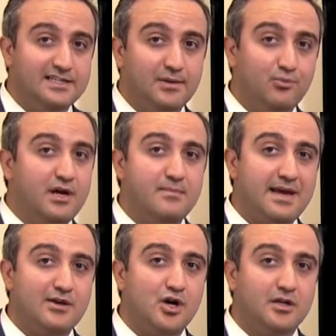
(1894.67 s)
the brain
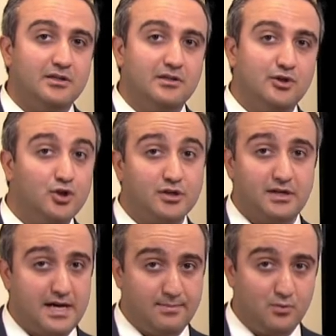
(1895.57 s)
may not look
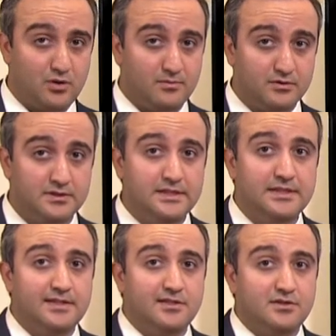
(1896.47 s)
abnormal.
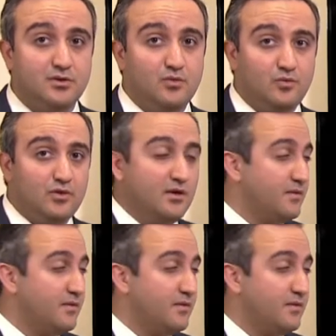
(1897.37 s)
So